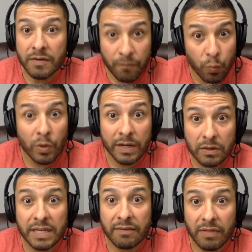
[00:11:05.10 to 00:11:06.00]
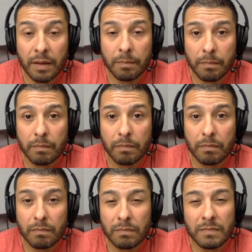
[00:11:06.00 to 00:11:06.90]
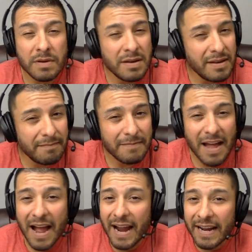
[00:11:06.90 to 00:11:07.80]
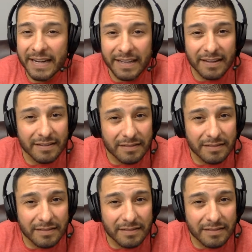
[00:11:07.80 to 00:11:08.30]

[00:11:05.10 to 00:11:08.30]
will give them 91%